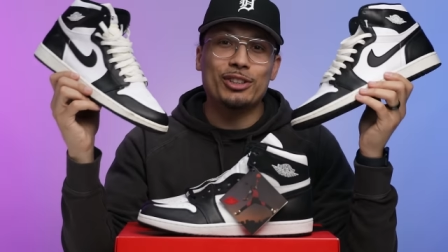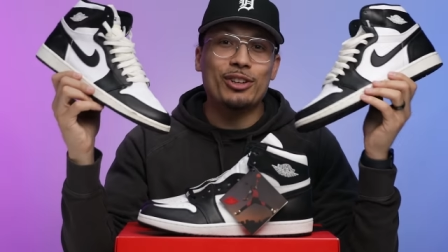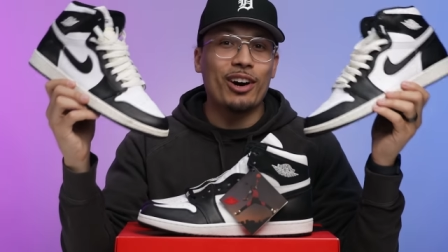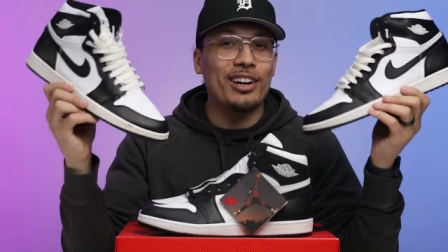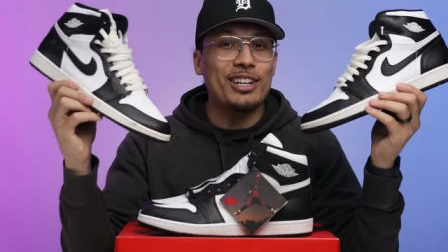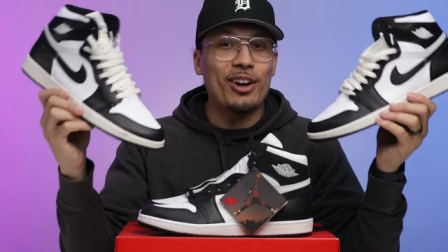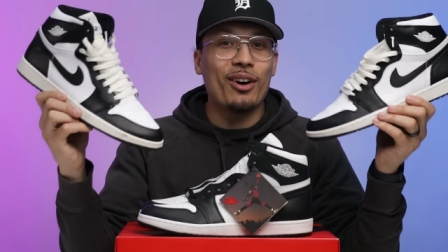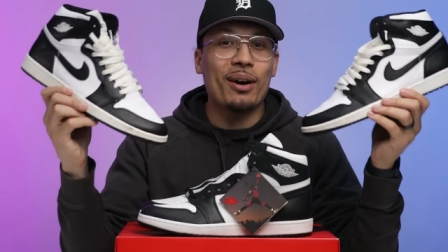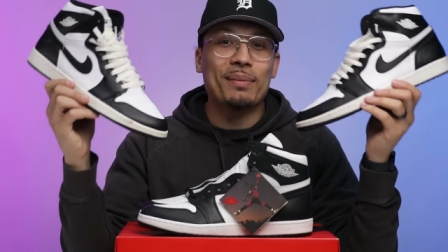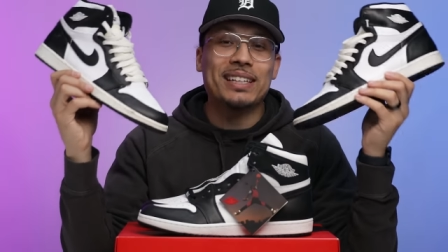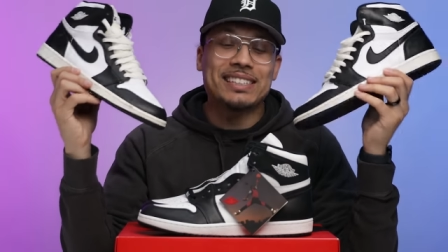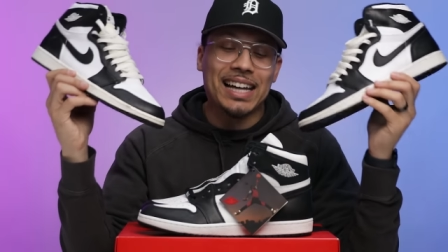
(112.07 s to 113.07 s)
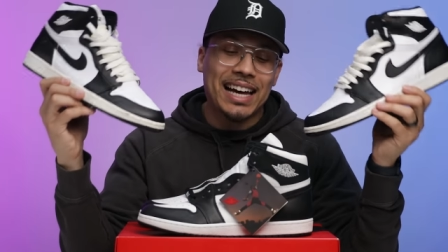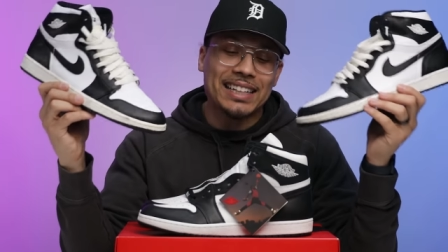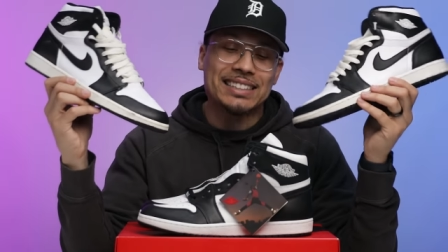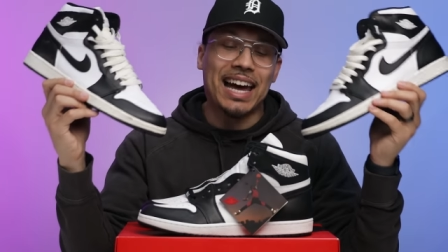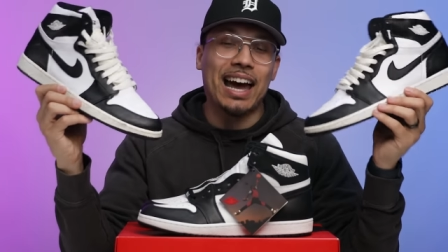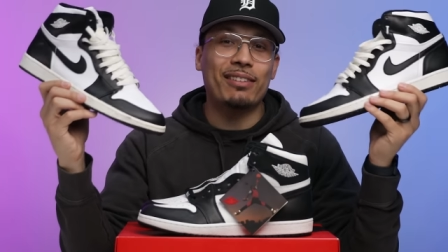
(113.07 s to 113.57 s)
So you already know I'm
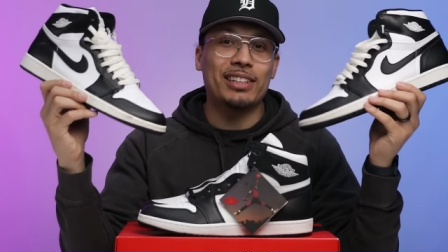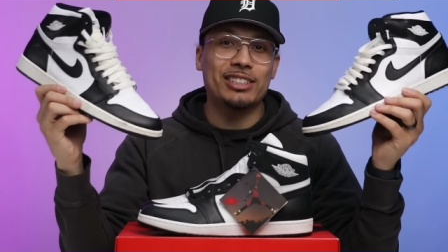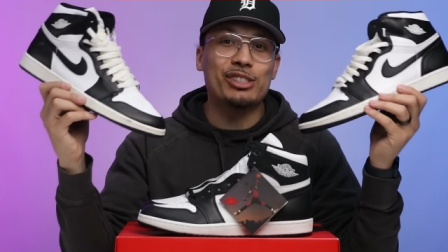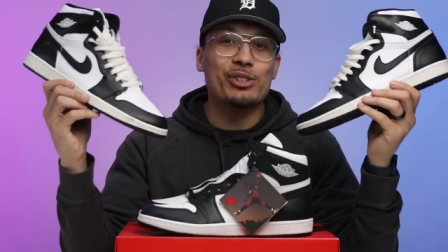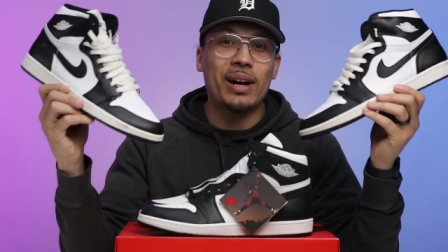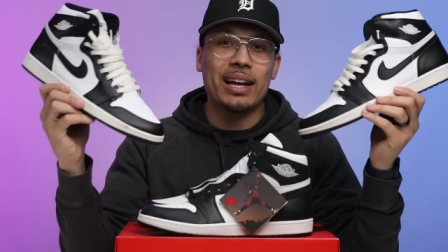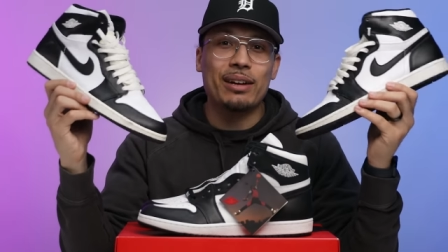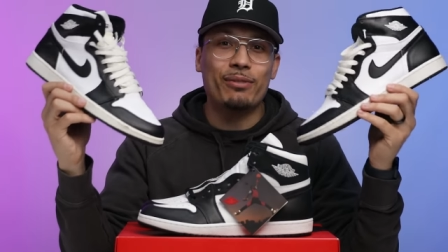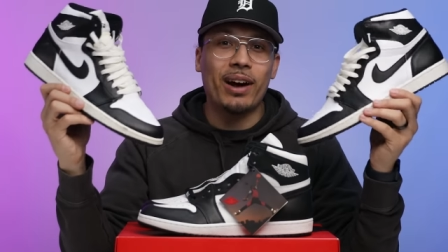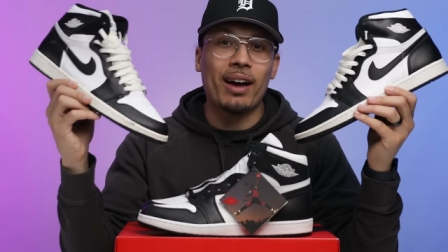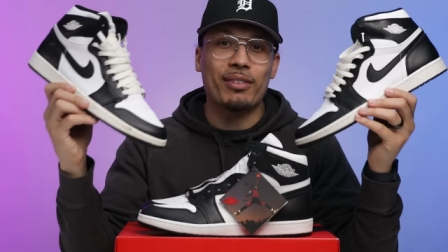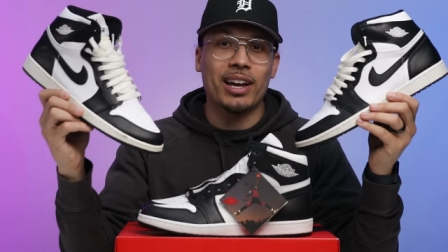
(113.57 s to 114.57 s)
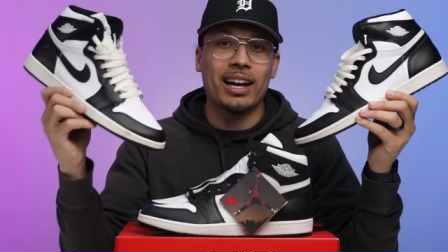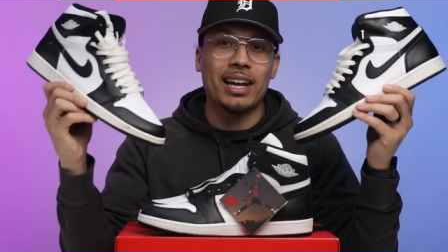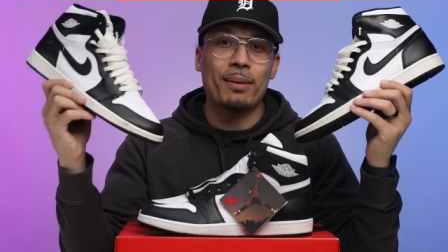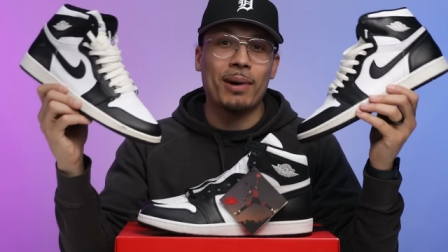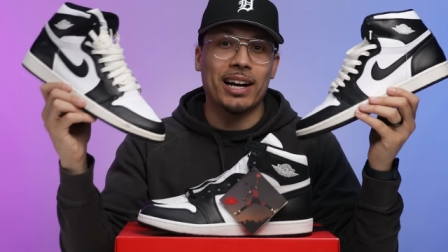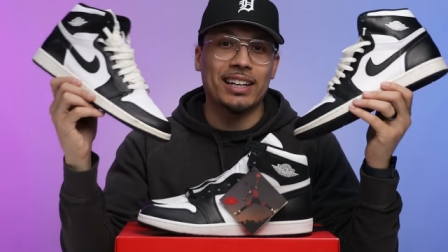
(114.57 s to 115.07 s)
excited to have this new 85 cut
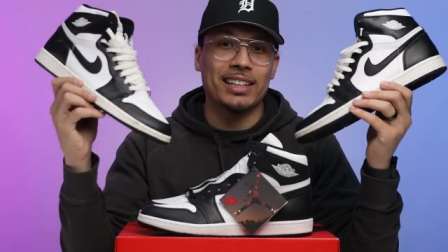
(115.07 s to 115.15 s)
in my